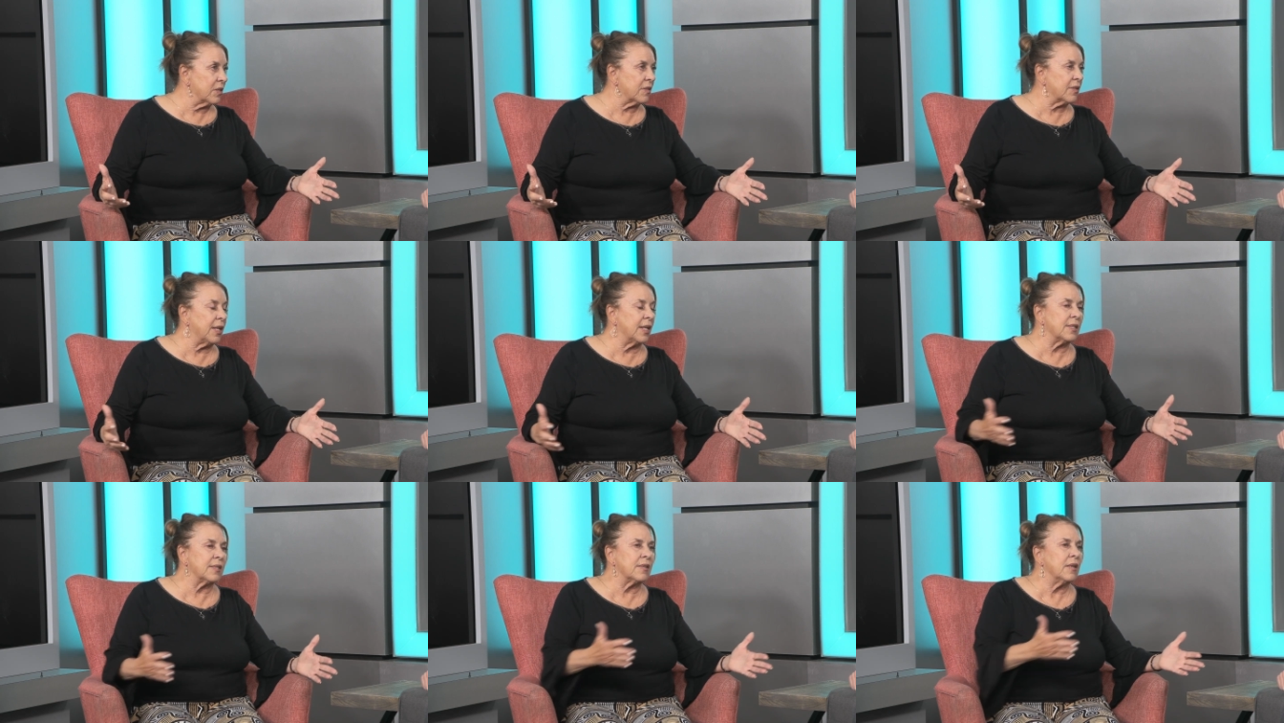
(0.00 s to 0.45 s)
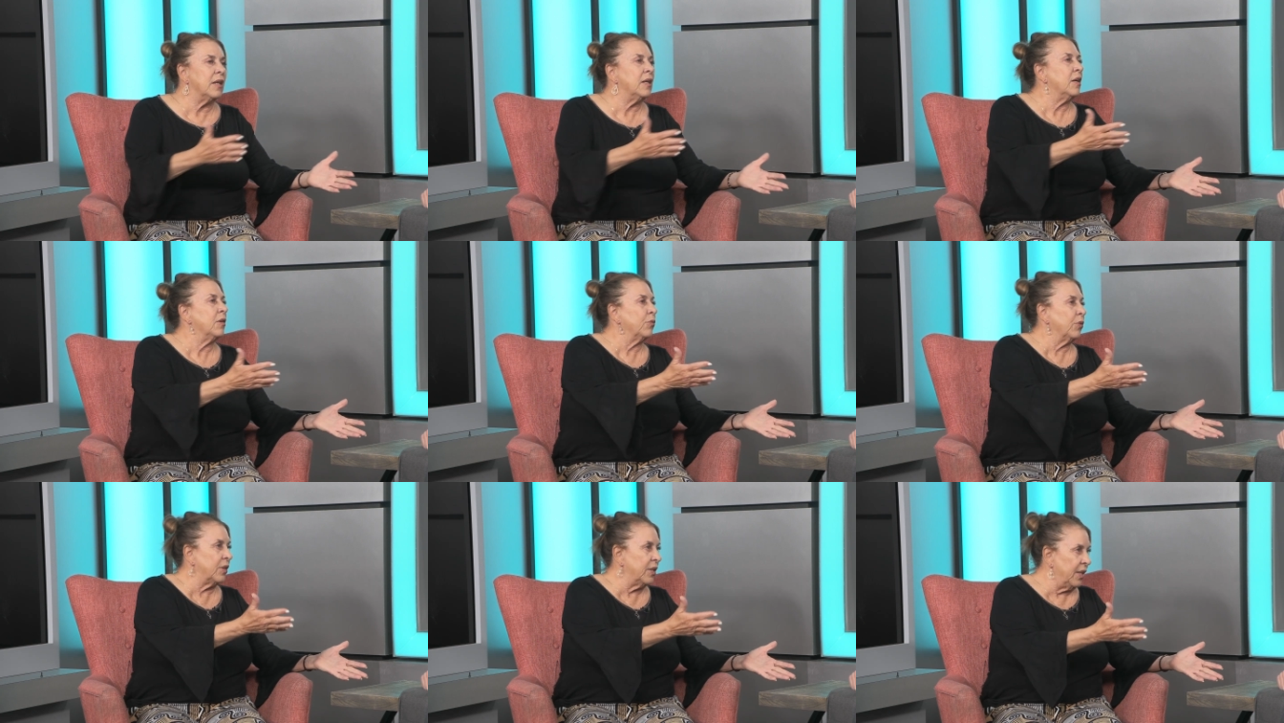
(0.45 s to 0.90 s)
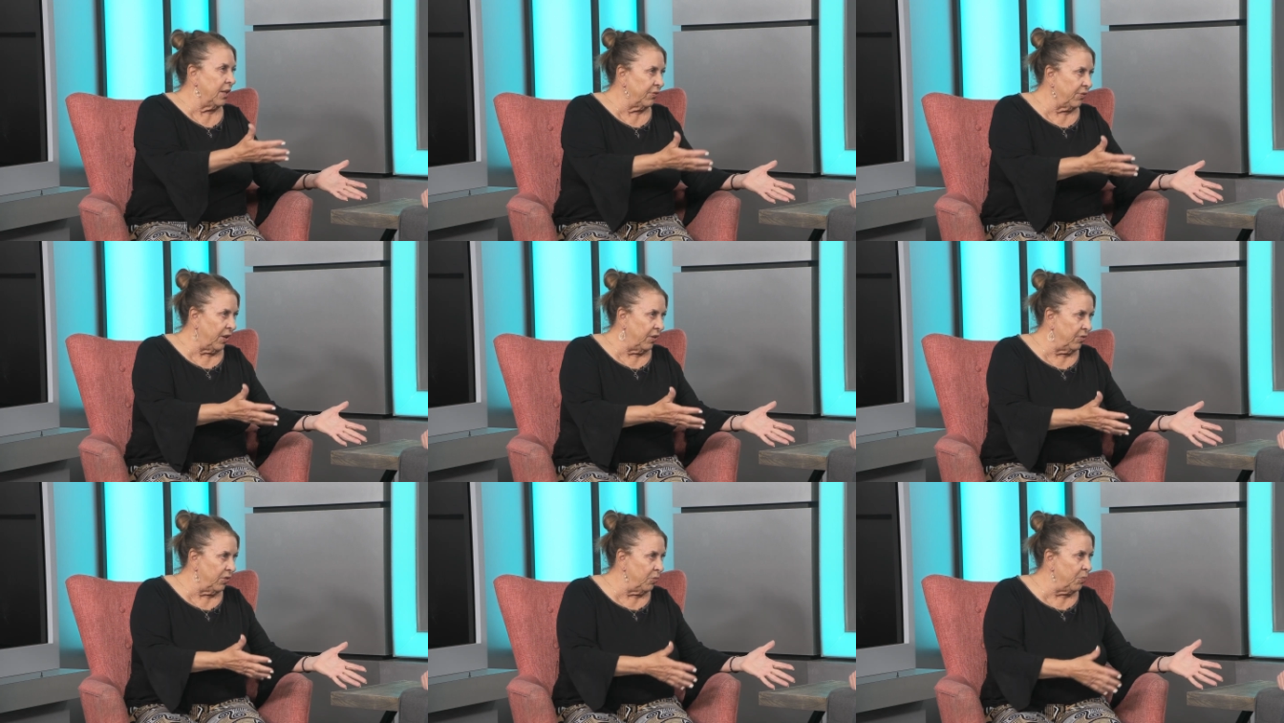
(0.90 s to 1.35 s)
That's with the
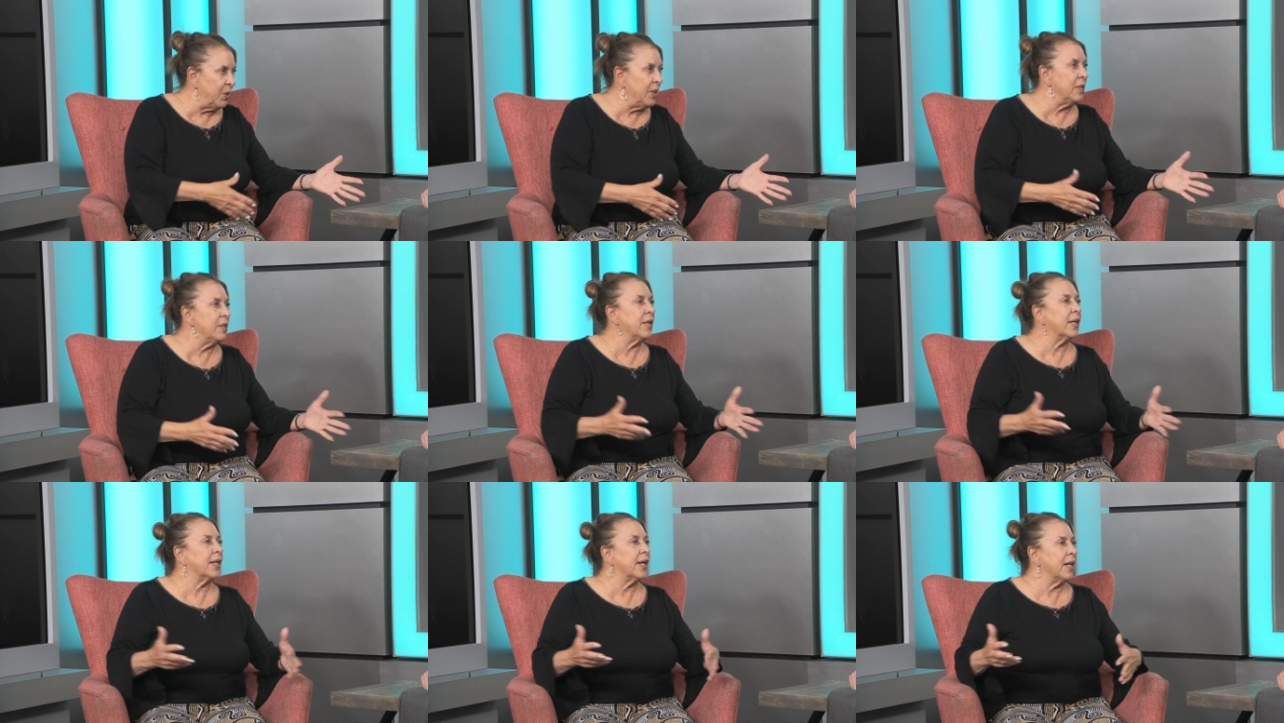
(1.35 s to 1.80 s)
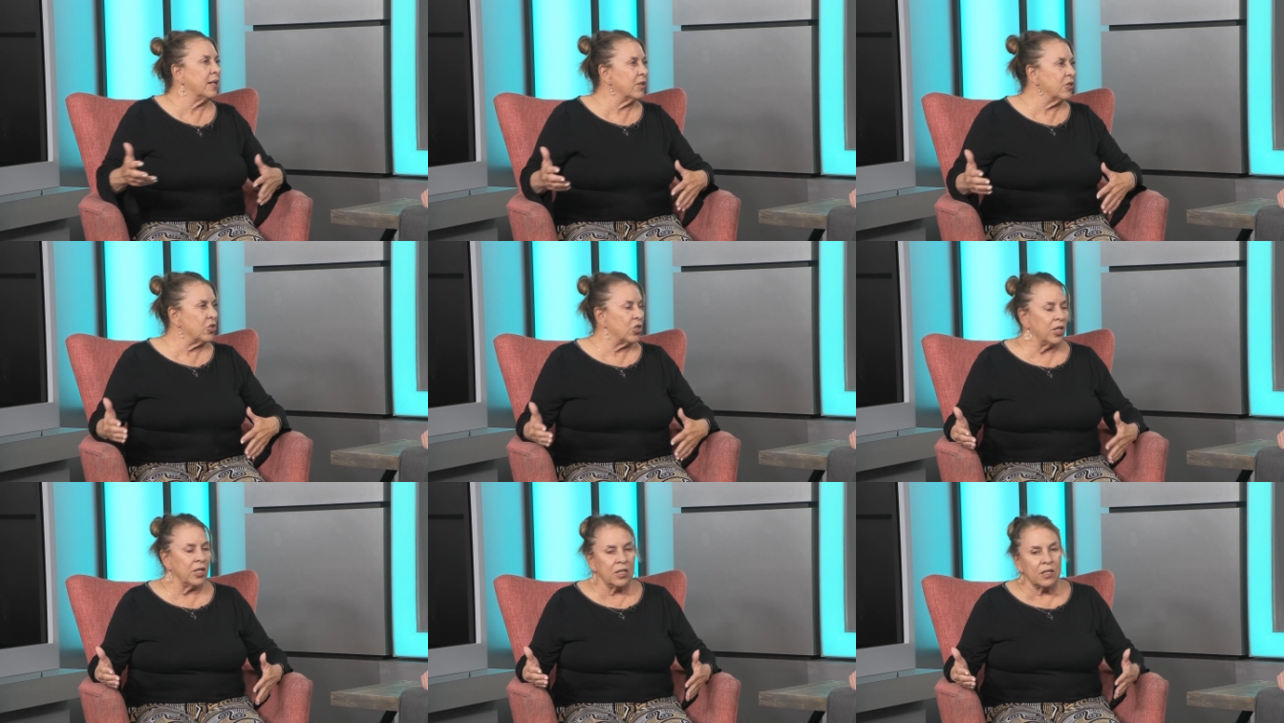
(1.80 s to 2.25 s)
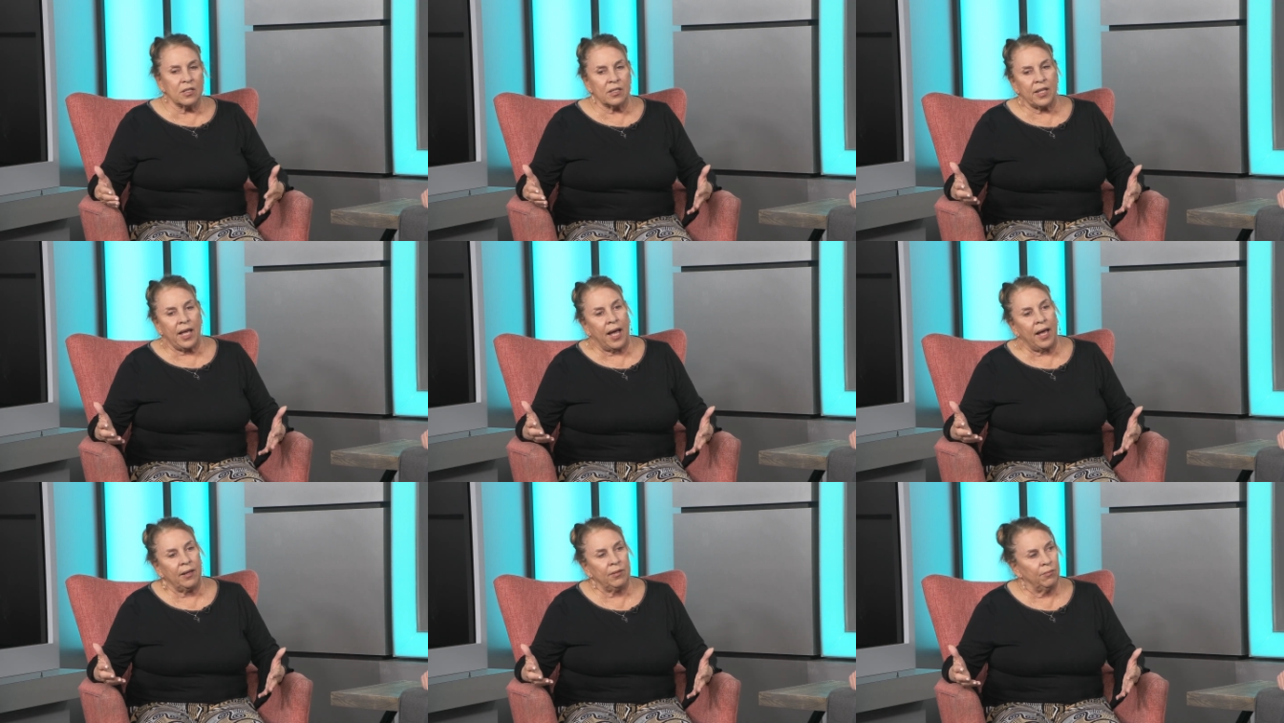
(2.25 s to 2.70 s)
FIVB, they kind of changed
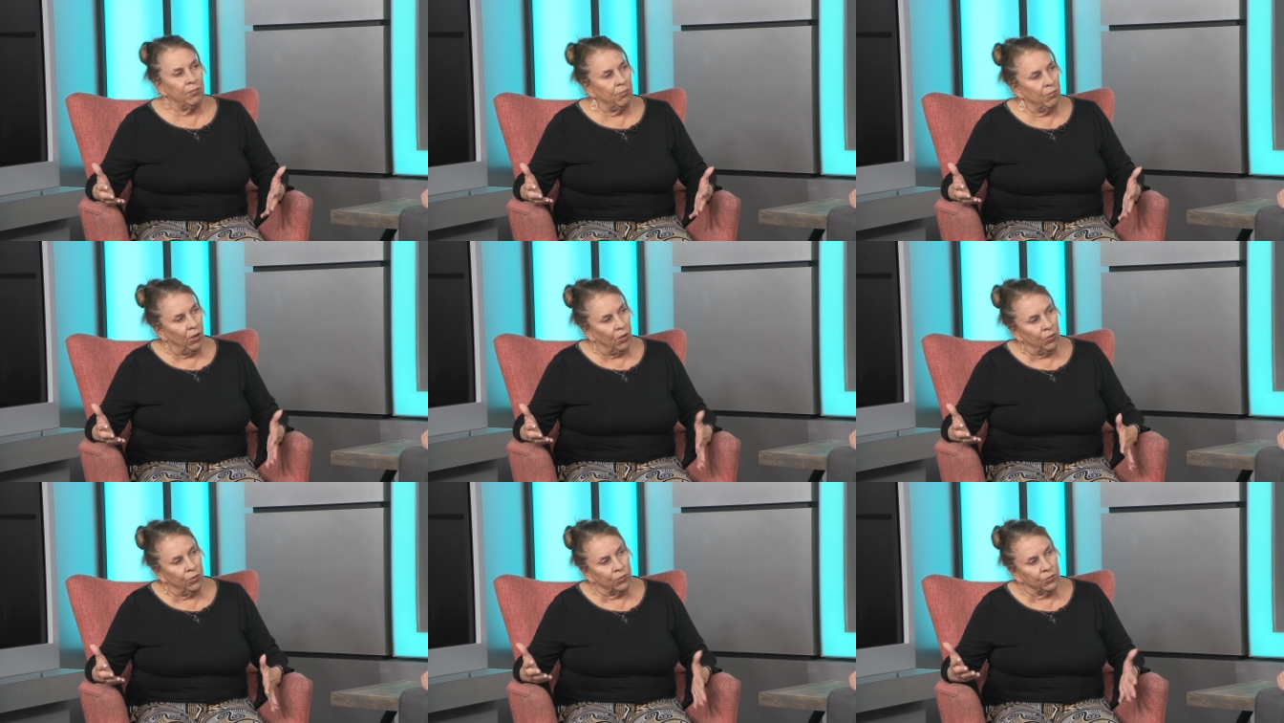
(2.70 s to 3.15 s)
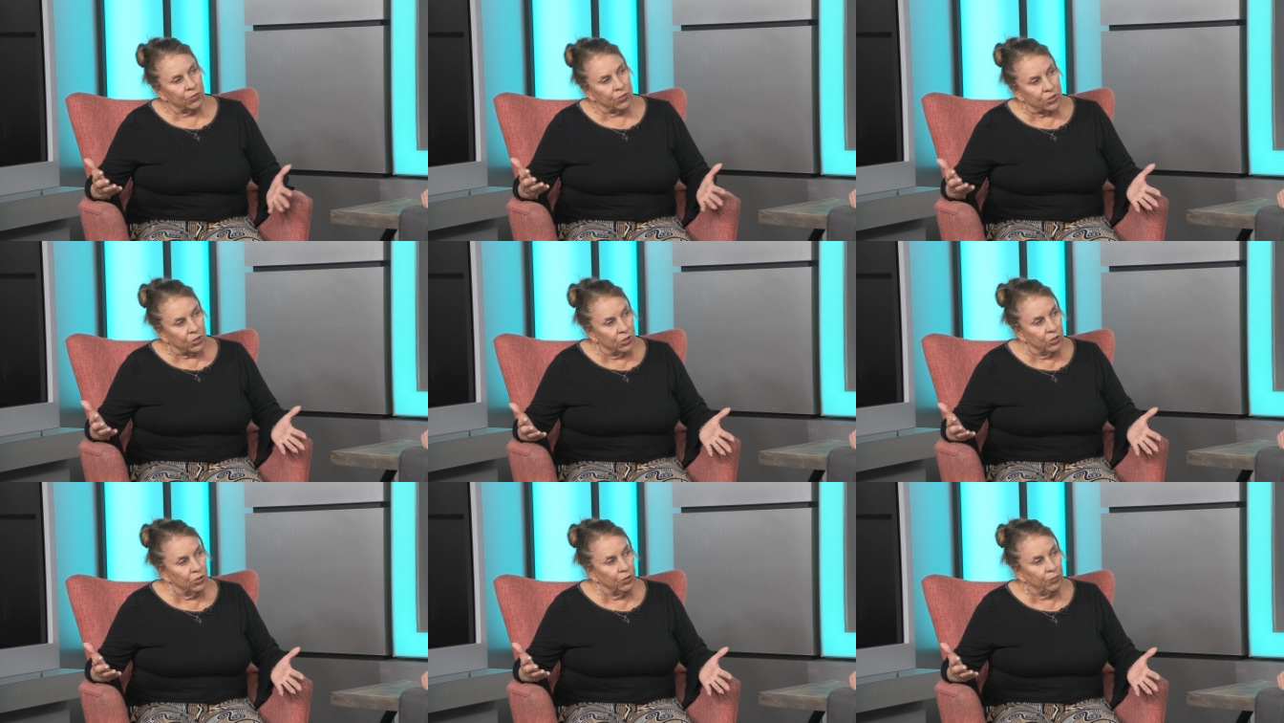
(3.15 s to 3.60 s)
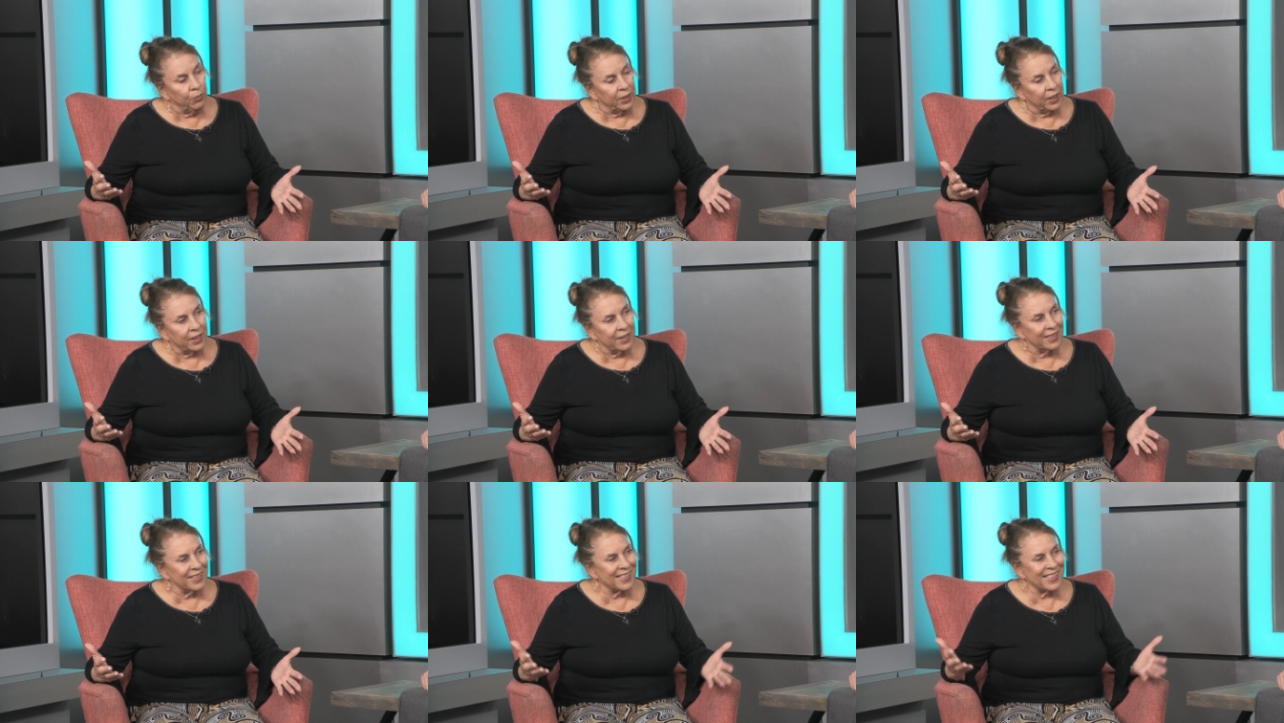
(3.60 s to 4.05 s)
that mode too,
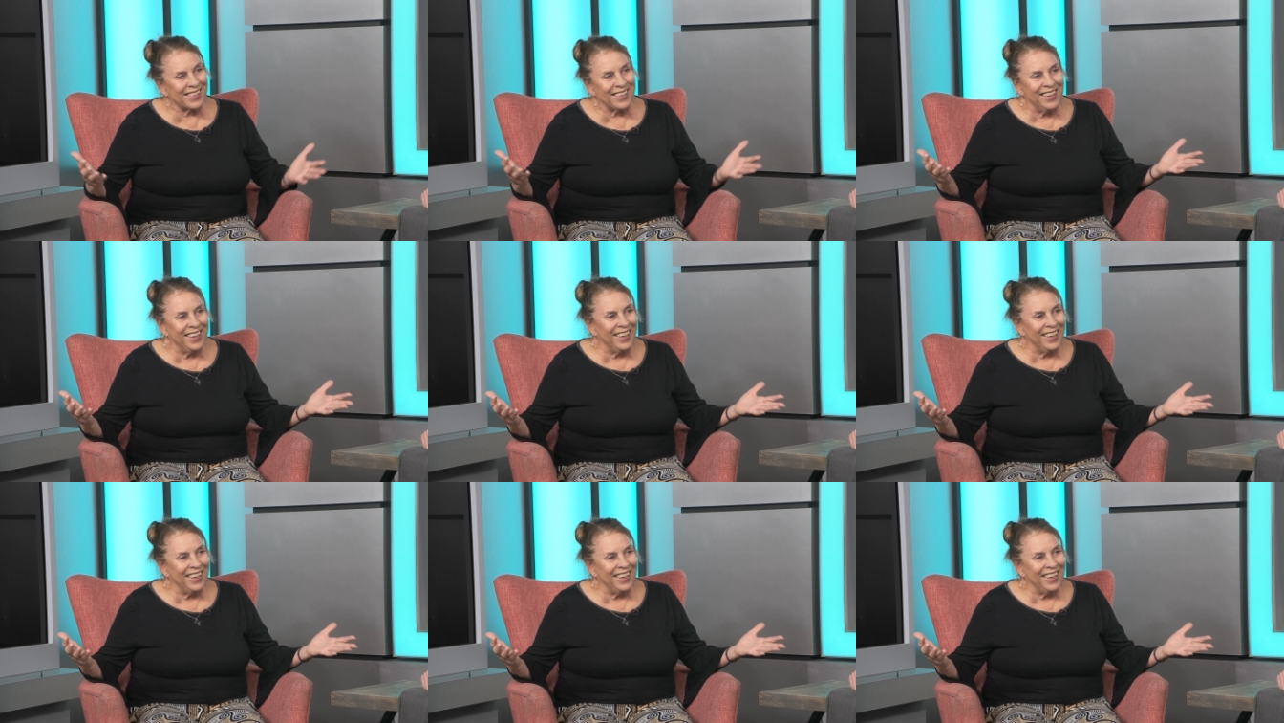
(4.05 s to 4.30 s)
because